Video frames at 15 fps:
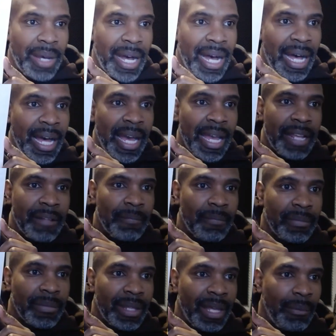I.
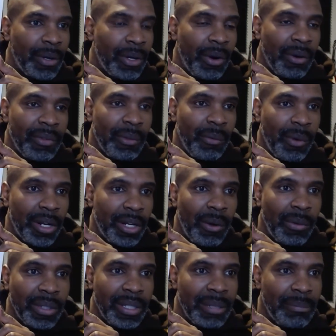And we'll go up the one and
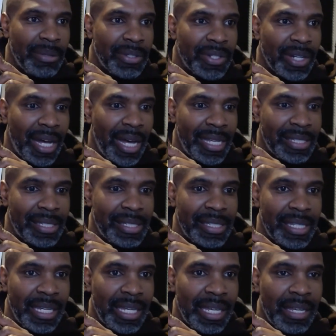only, Mr.
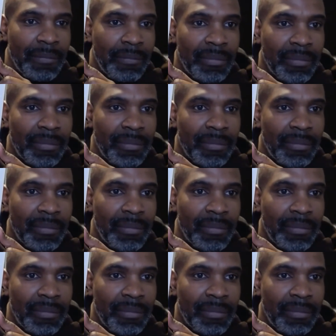Ice-T.